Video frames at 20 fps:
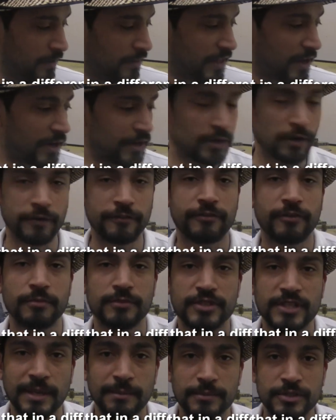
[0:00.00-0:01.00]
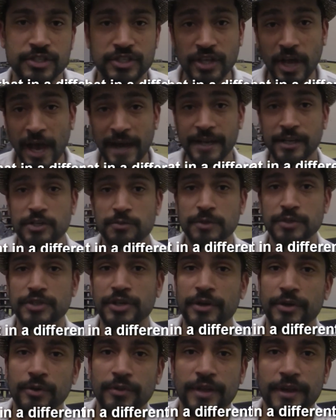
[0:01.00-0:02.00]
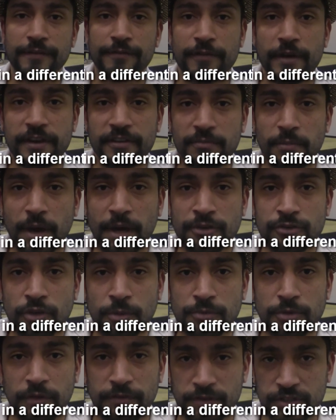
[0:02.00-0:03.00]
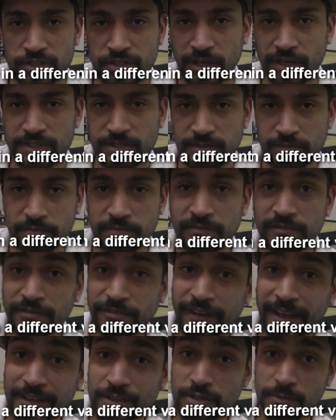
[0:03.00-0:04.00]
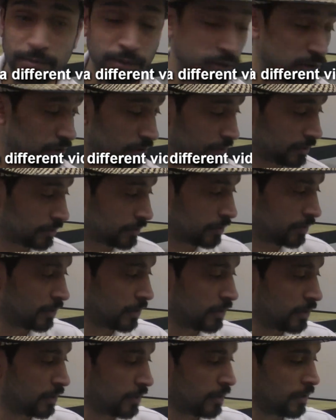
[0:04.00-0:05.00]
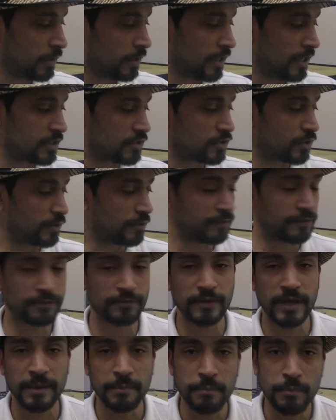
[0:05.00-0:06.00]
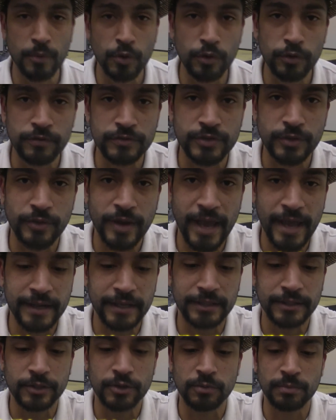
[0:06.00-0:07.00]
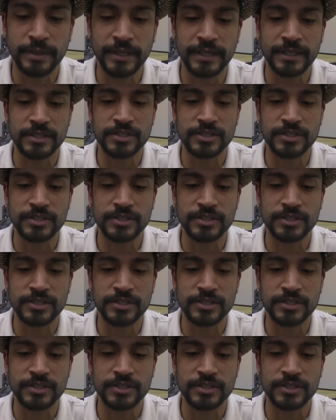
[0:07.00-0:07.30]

I got from some signage material that a friend of mine dropped off. It's nice and flexible and it moves around a little bit.